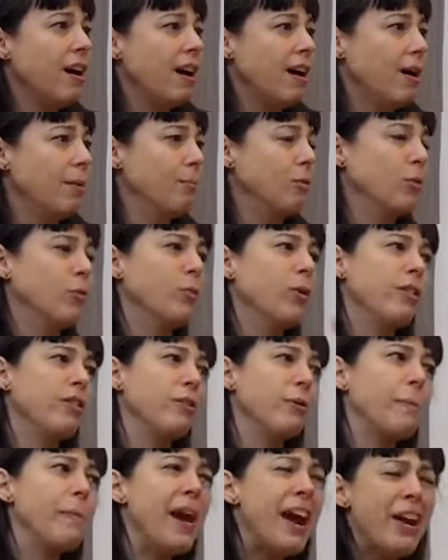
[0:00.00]
or what do
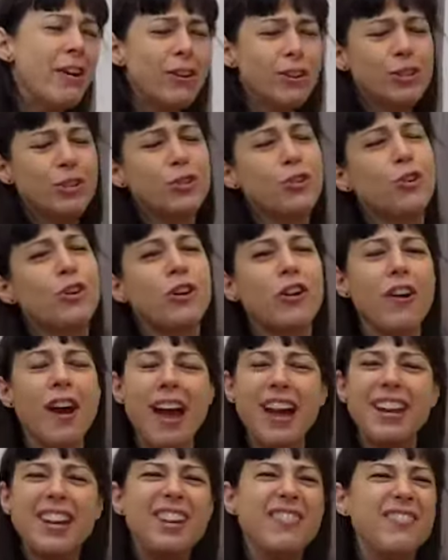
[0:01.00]
their parents cook, or
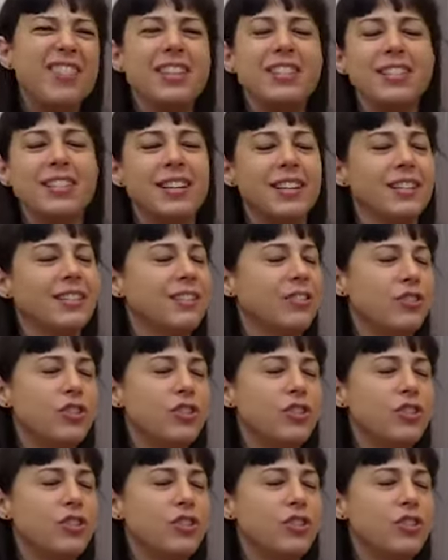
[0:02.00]
any of these things,